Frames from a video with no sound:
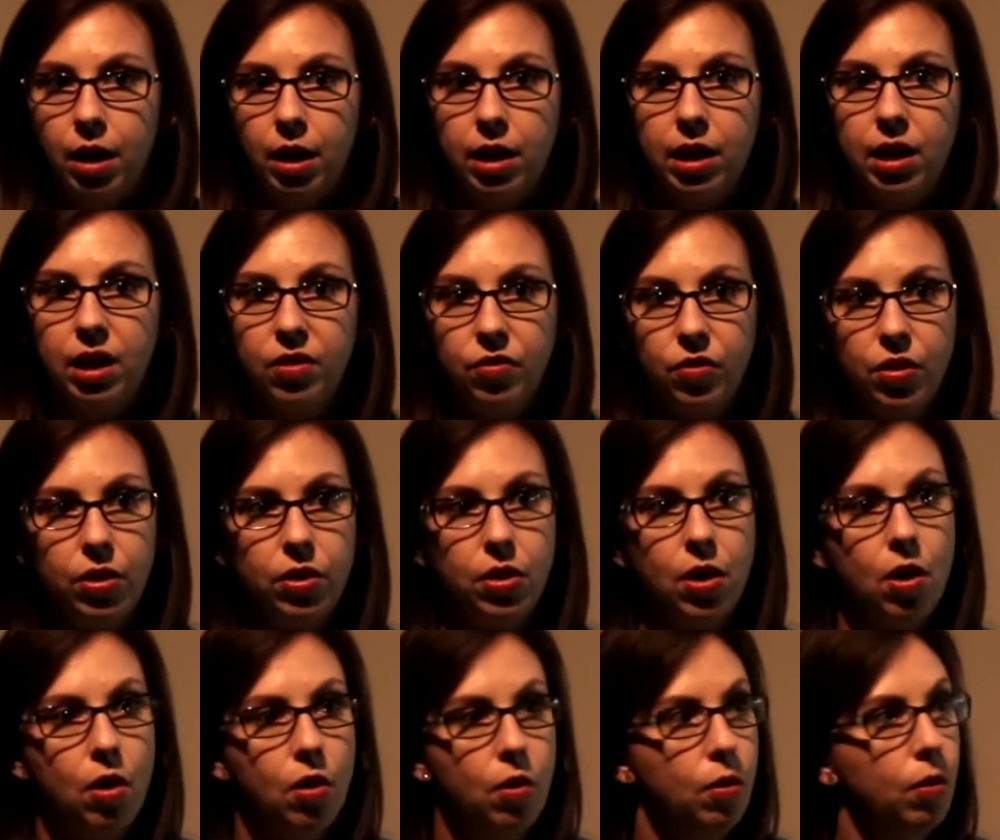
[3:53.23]
Even
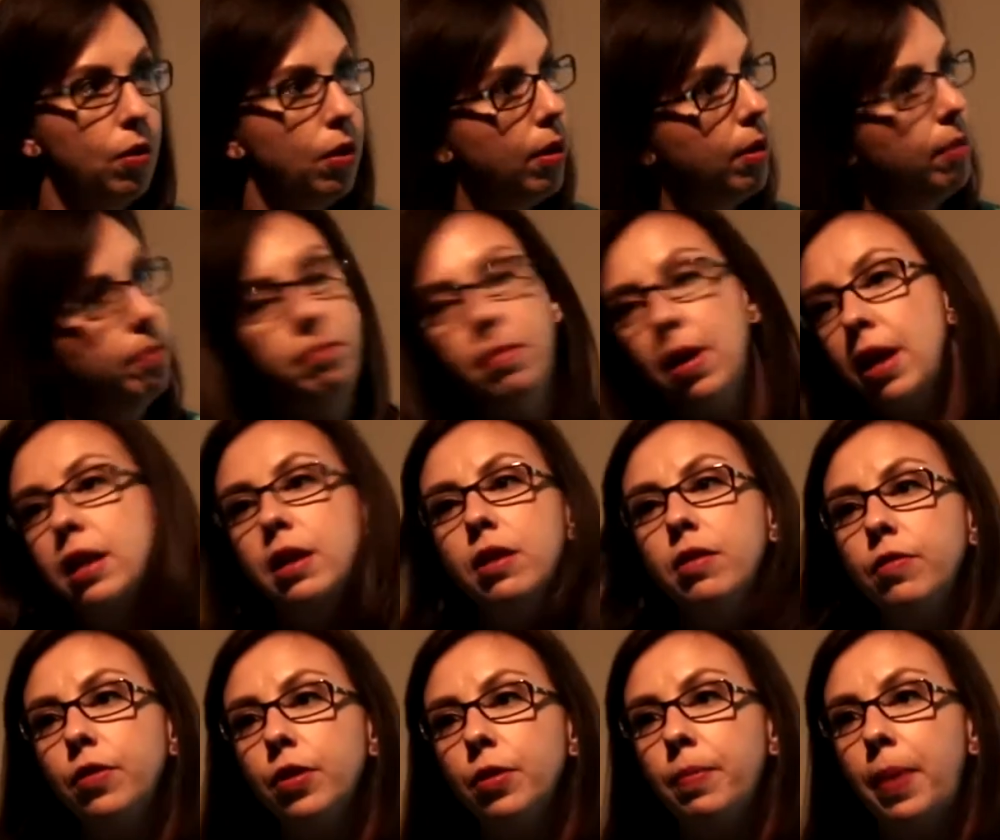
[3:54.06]
though many
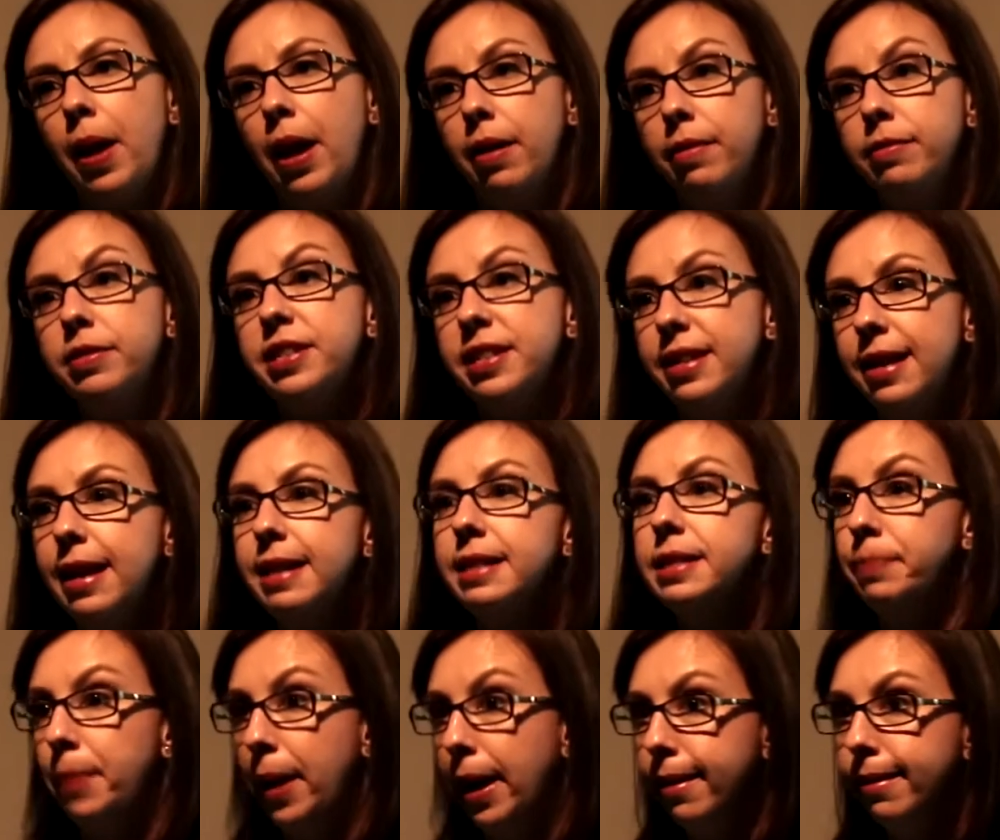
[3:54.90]
of today's
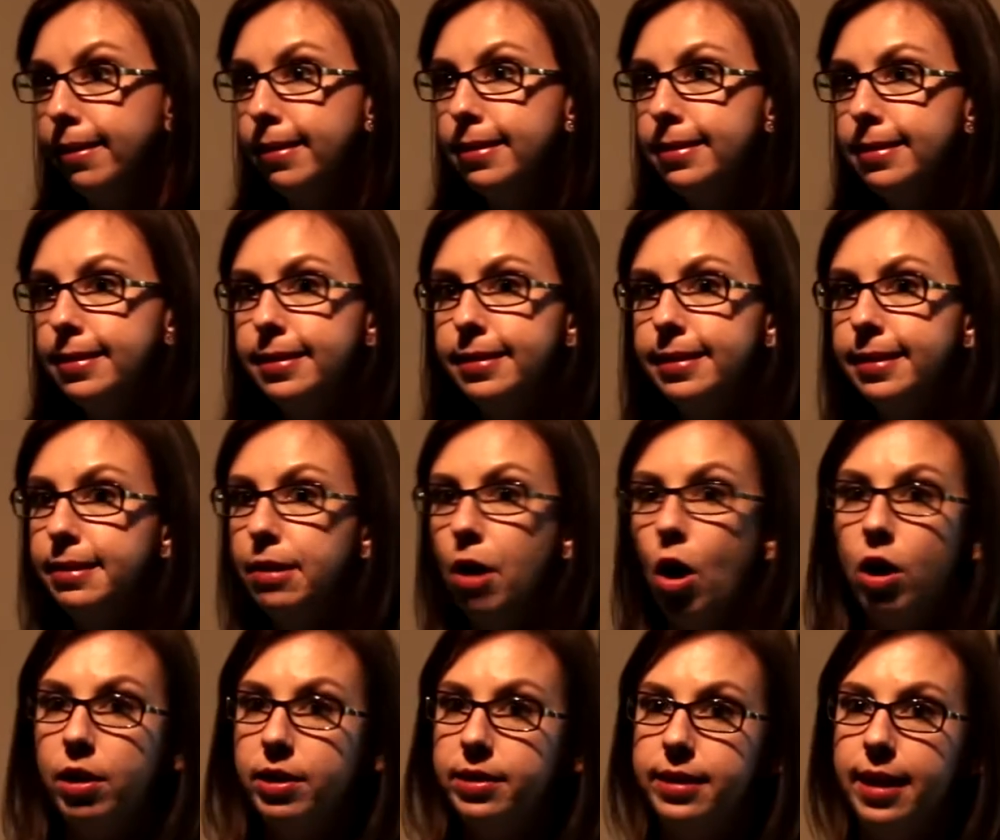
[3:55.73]
parents did
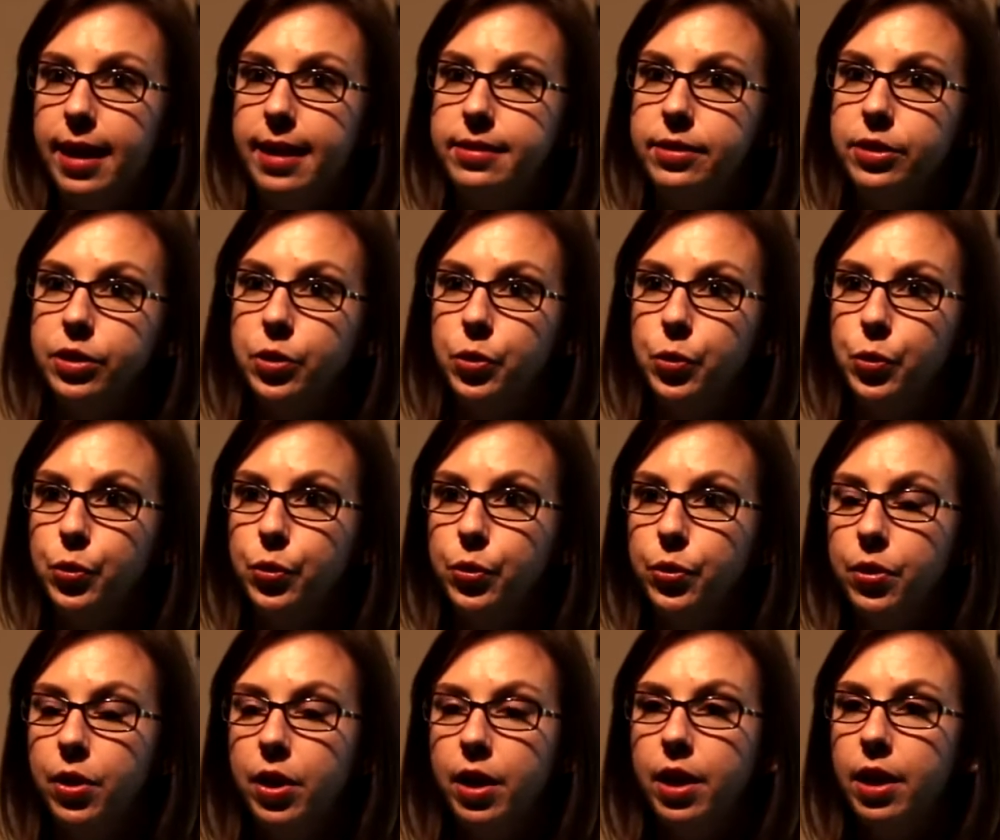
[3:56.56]
not attend
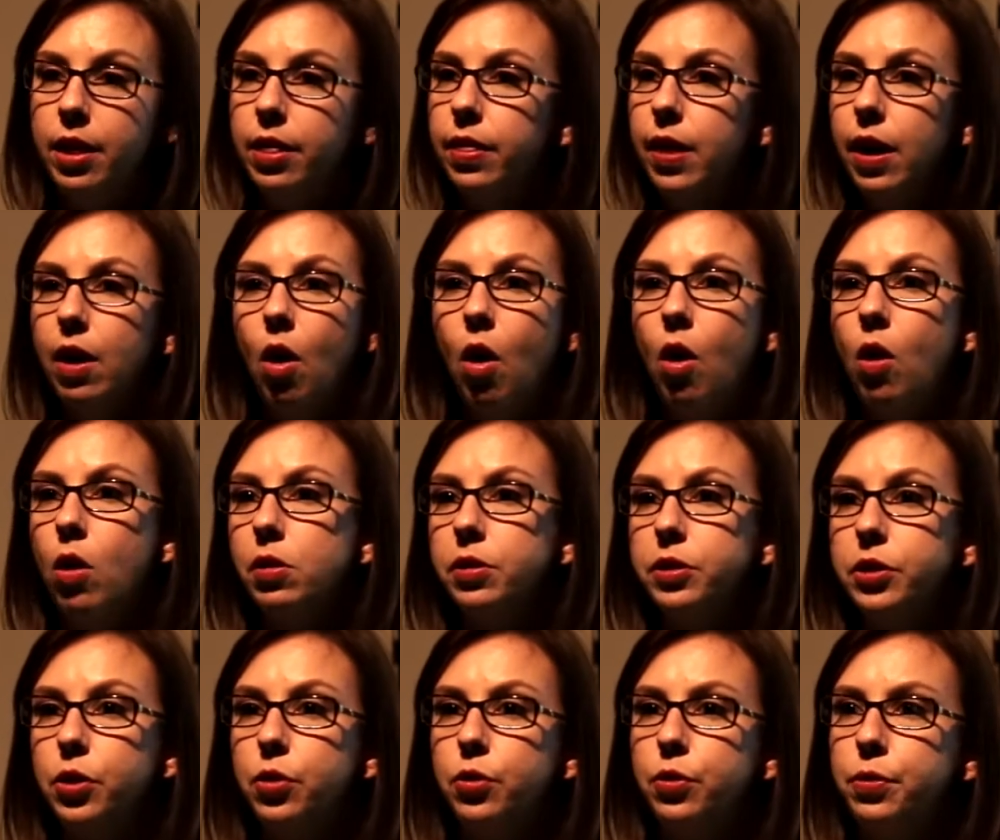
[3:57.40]
school, they all
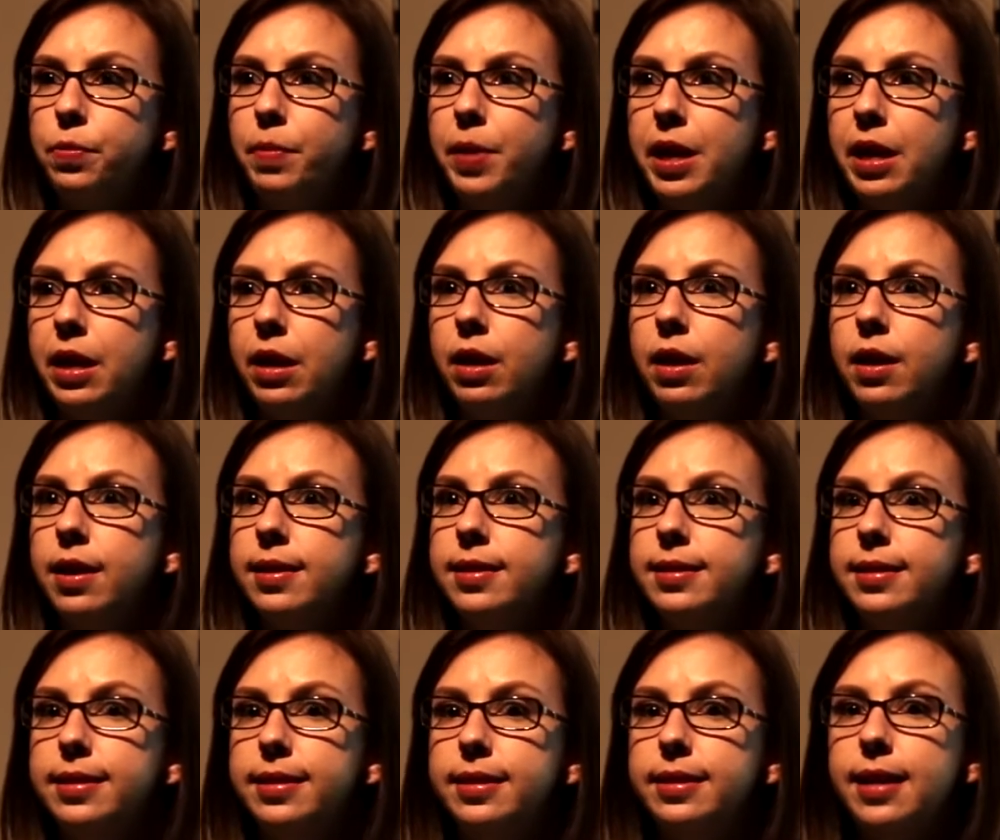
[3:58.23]
told me
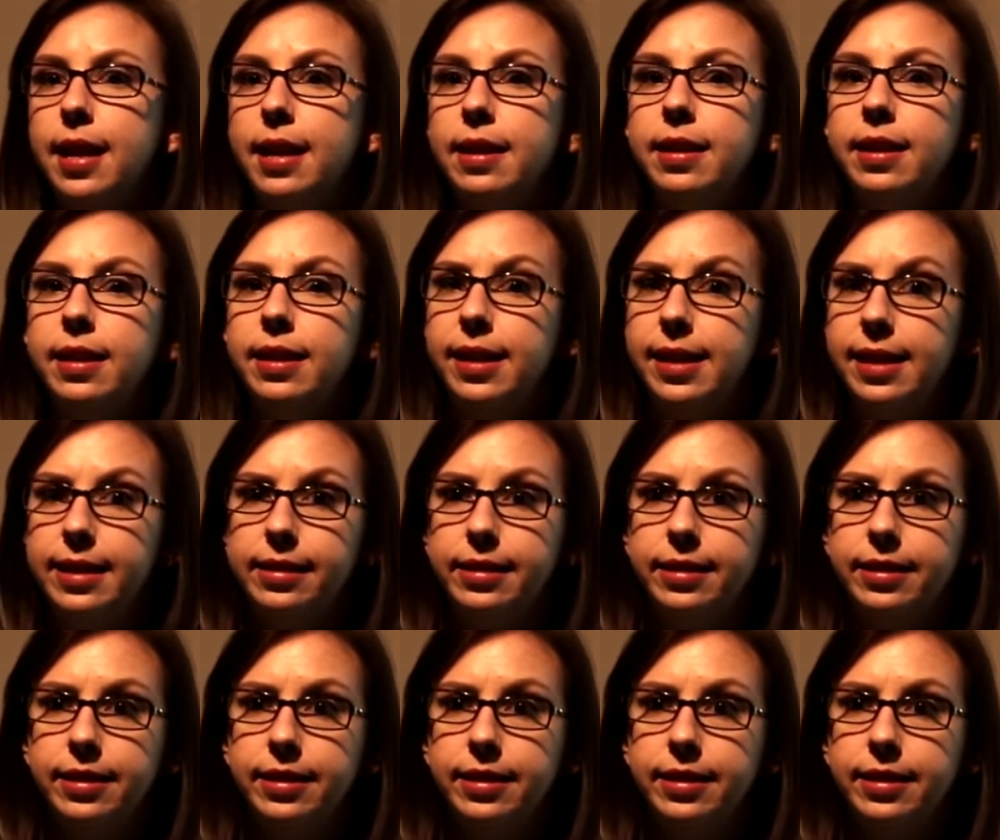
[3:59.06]
sending kids to